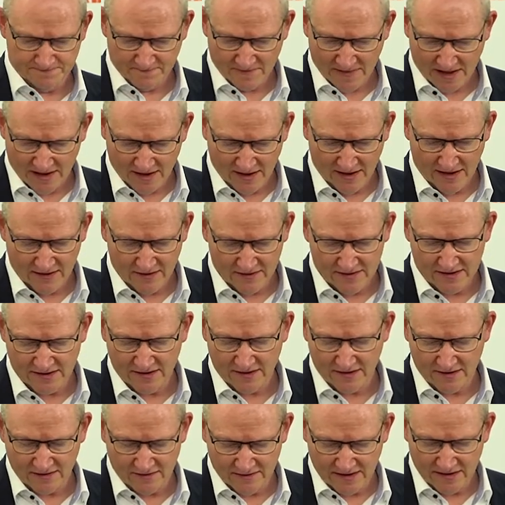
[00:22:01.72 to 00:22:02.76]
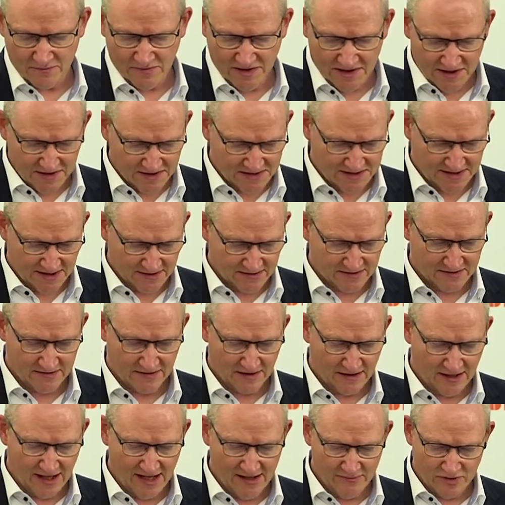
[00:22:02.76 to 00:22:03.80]
And that means that
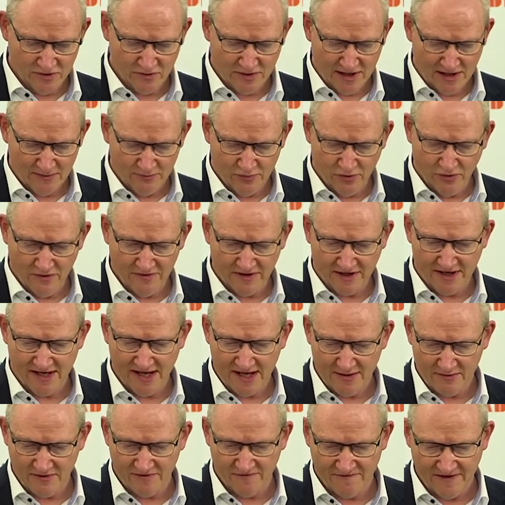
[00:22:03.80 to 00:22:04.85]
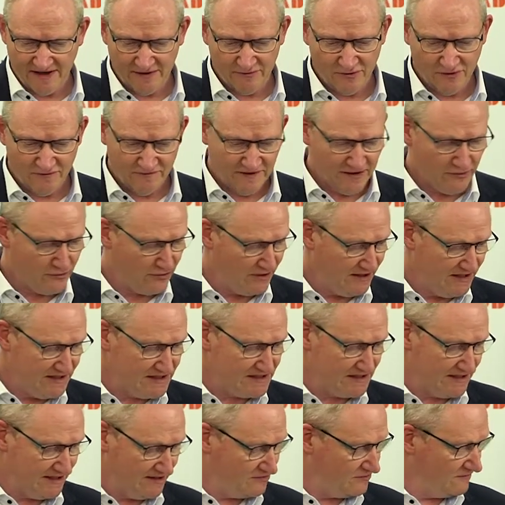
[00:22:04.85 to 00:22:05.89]
you can pull the cable very, very
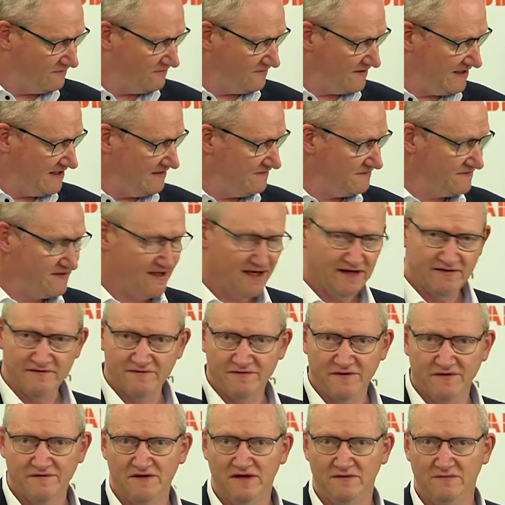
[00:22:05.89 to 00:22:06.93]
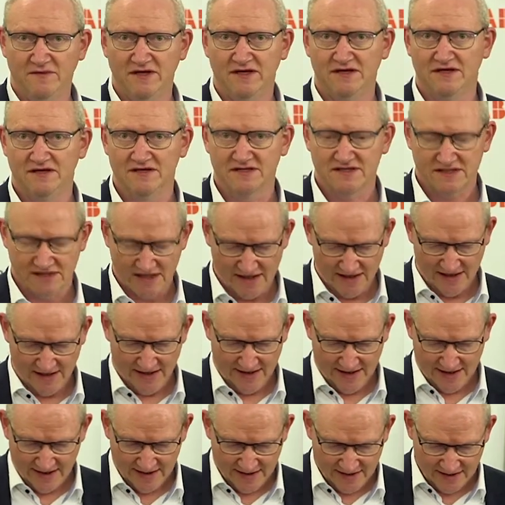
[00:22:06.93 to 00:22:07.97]
easily to 5, 10, 50 meters
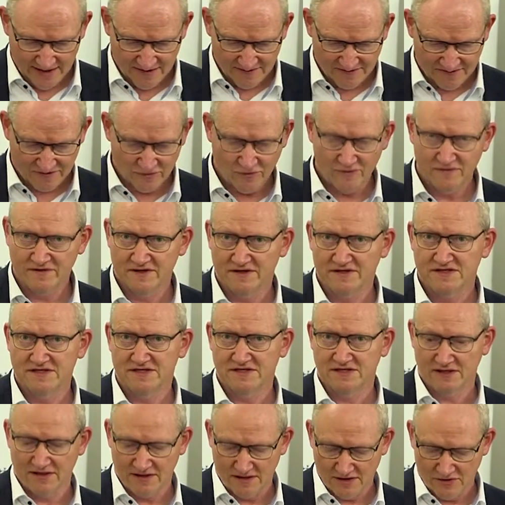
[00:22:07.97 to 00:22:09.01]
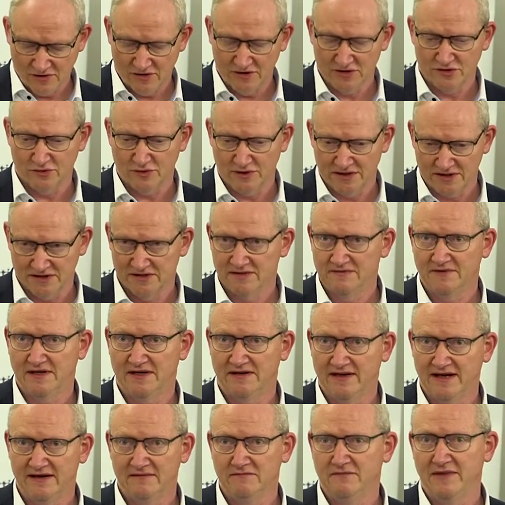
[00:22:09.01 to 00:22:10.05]
through this conduit. And
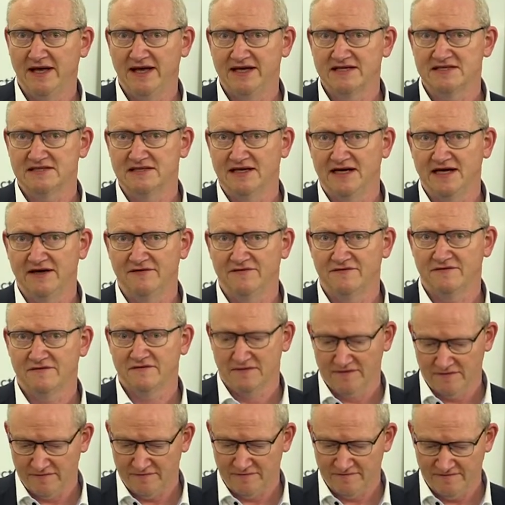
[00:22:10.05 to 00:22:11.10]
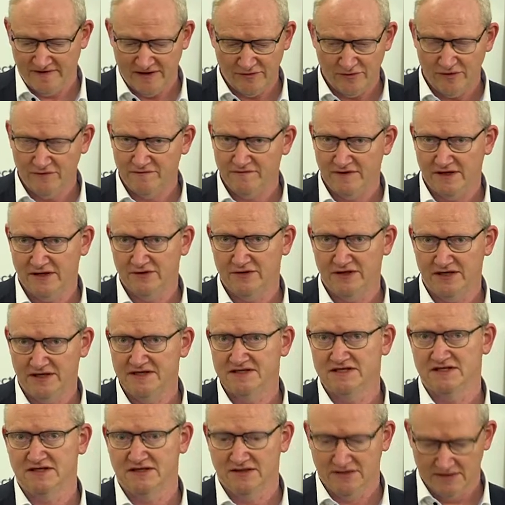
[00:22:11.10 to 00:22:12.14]
that makes life very, very
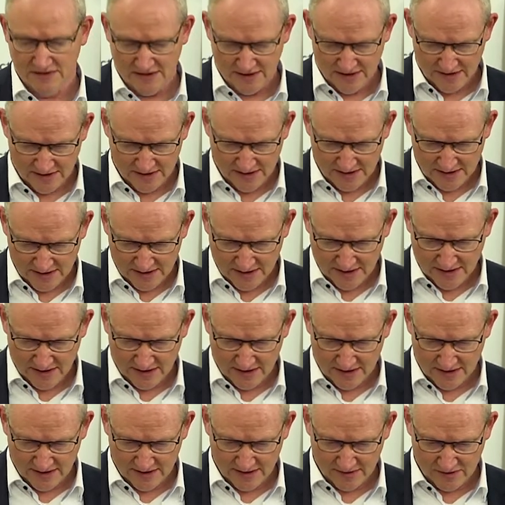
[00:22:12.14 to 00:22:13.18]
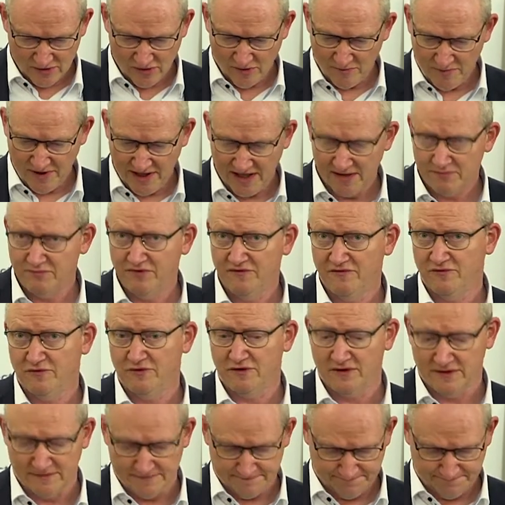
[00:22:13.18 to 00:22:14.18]
easy compared before.